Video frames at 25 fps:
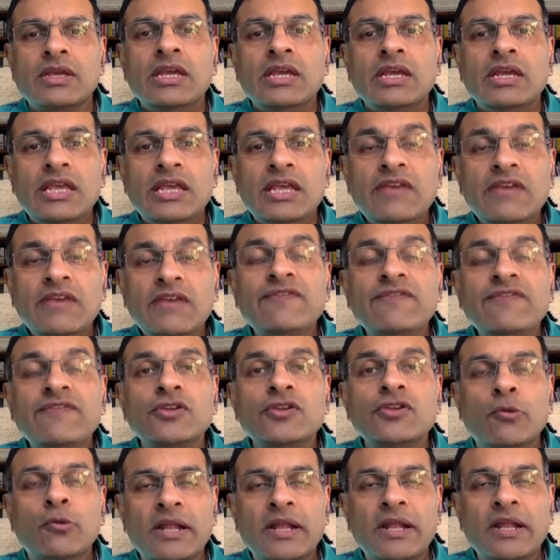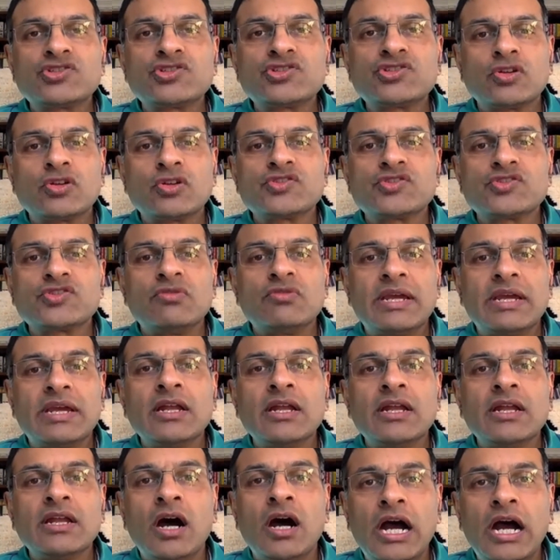If your blood sugars
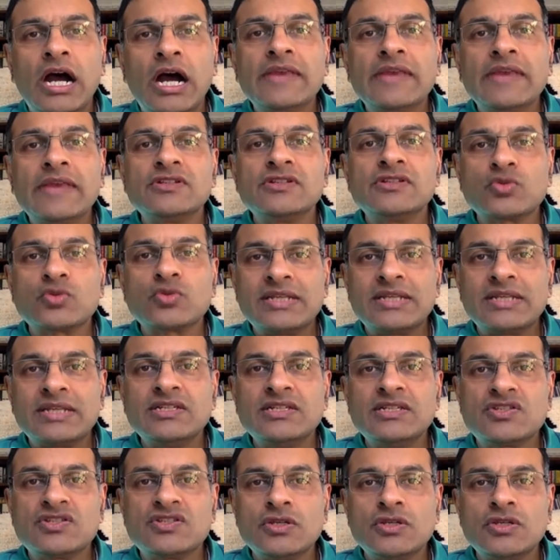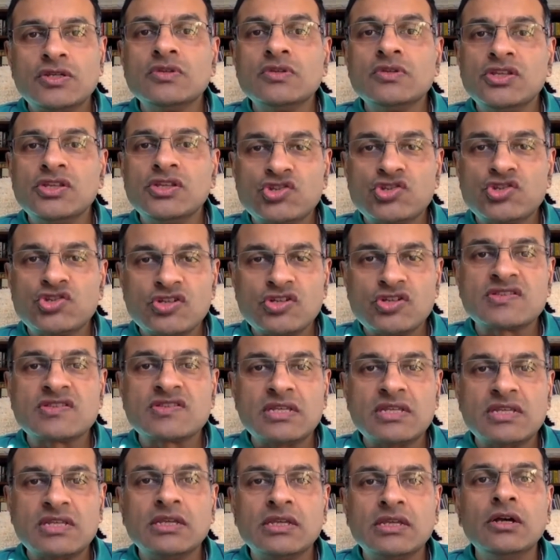remain higher than 22, then you should
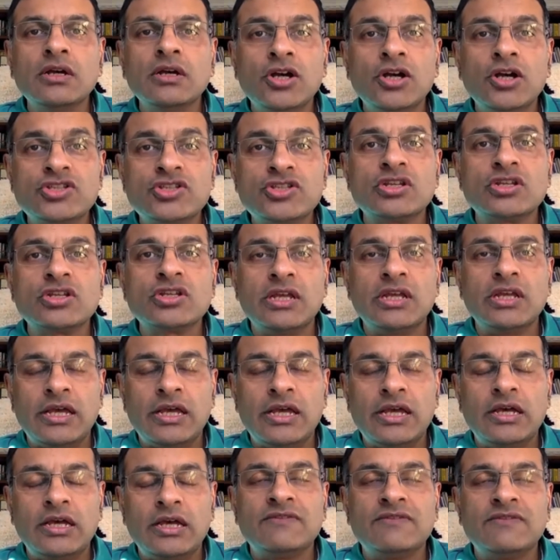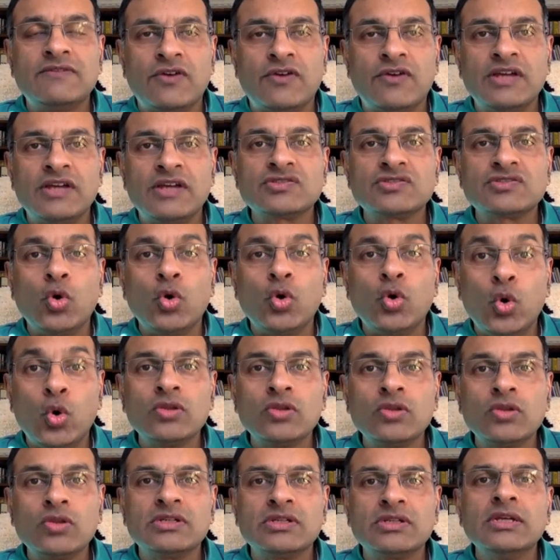seek urgent advice
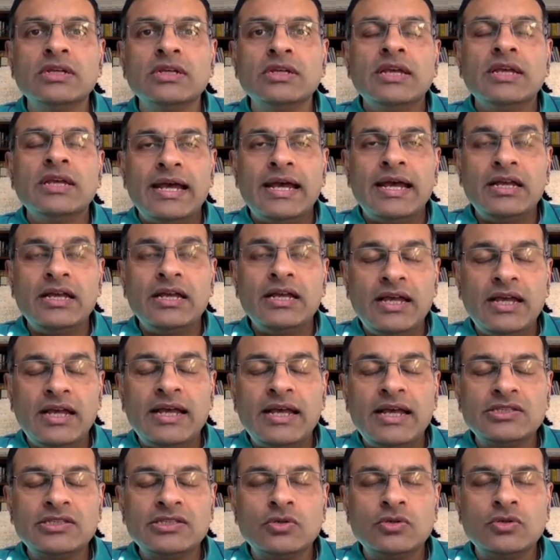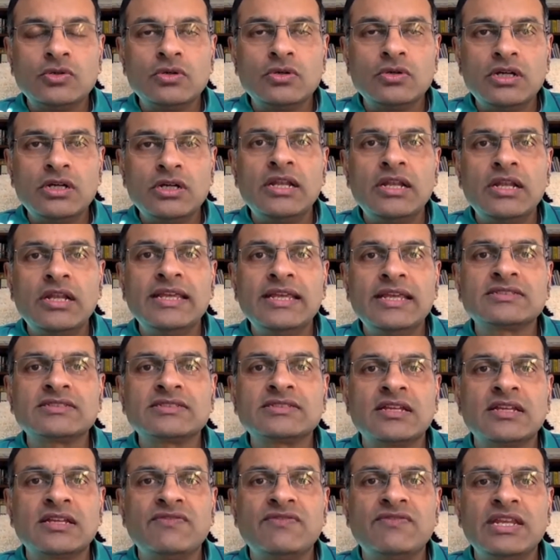at your earliest
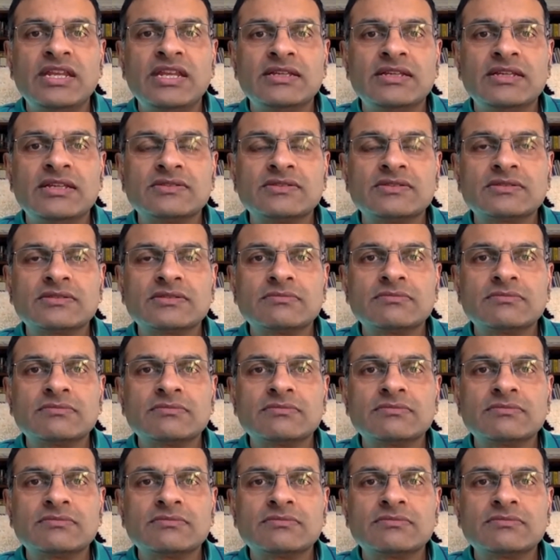convenience.